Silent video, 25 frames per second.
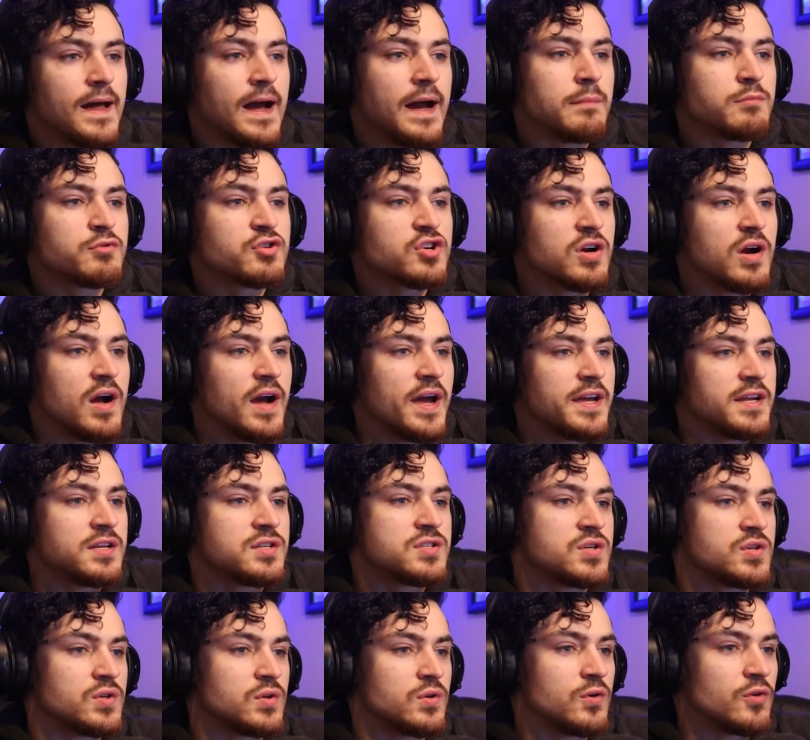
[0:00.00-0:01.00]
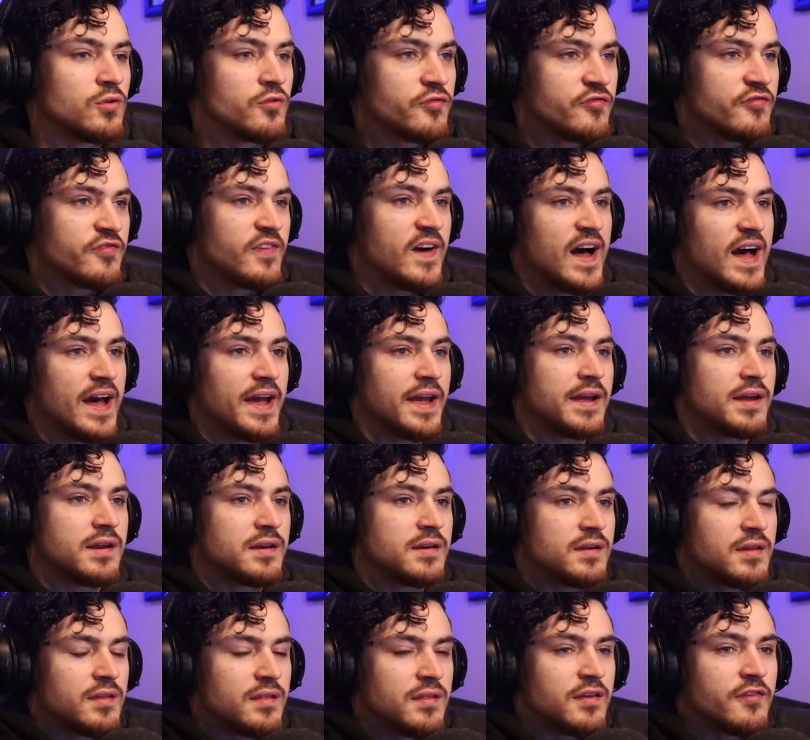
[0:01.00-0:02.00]
I'm trying to
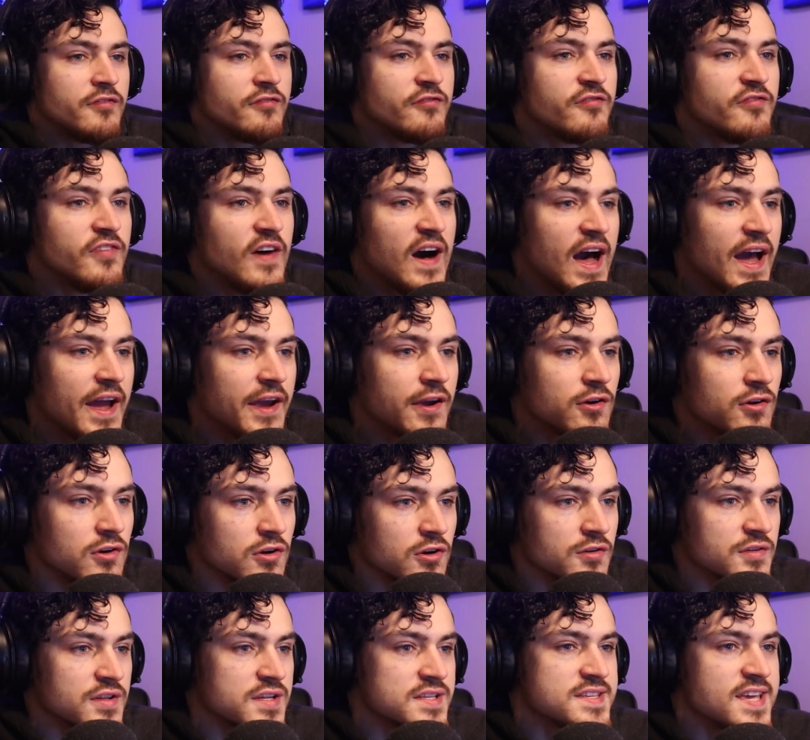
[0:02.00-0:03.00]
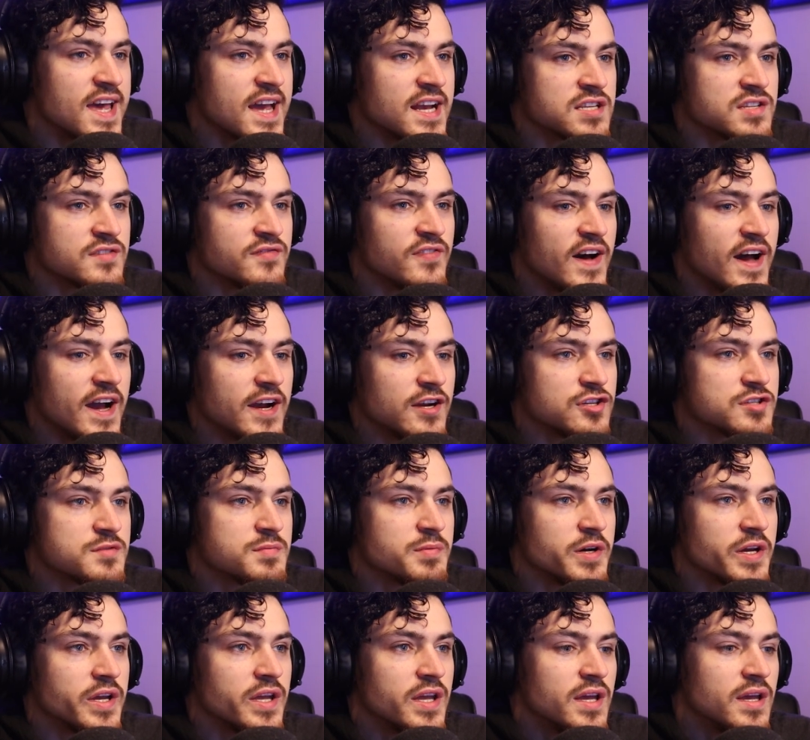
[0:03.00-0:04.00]
find the file or the text files,
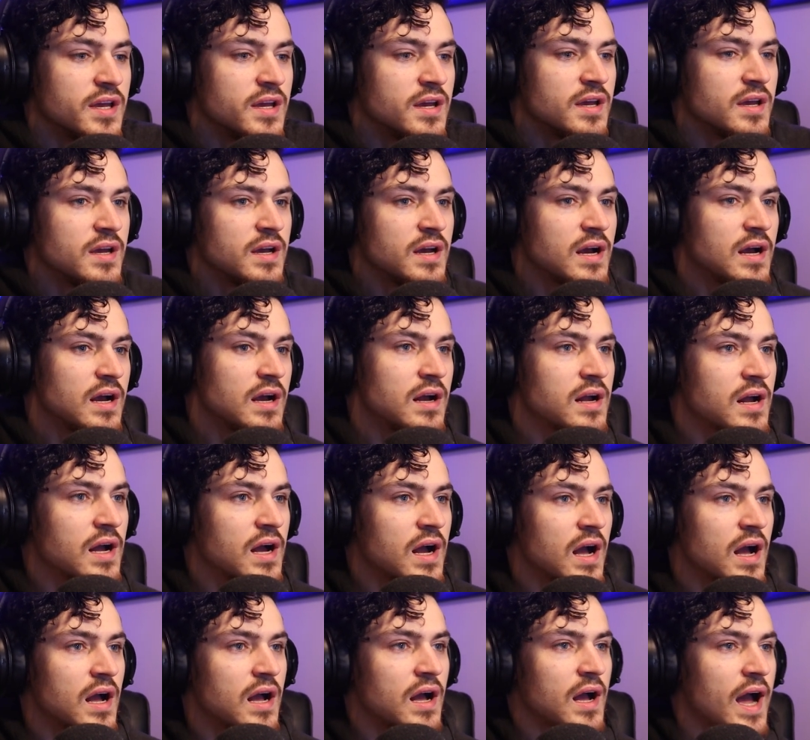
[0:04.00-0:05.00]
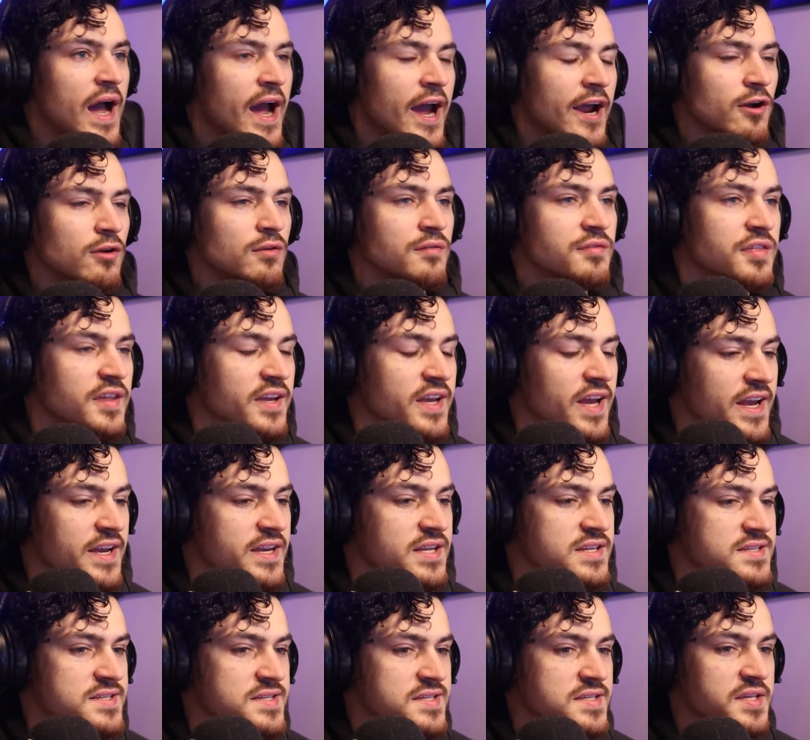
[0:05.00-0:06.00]
but I don't think I
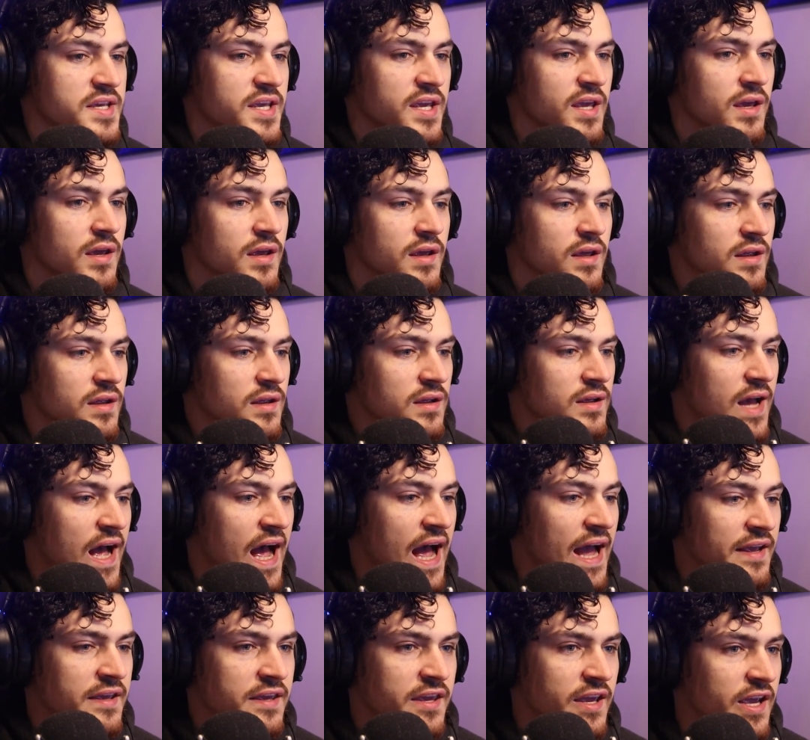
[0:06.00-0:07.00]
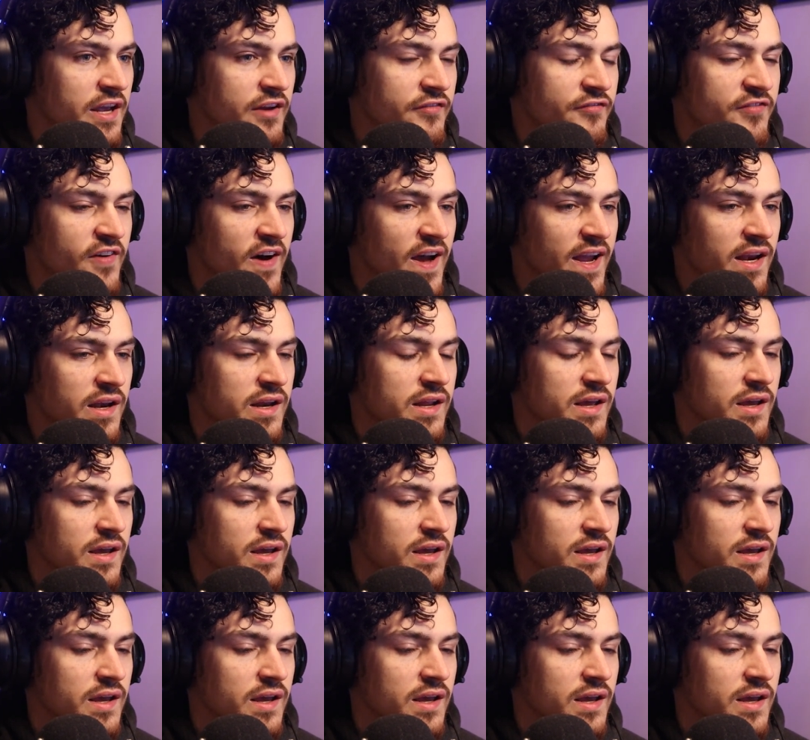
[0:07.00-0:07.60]
can see it. I can't find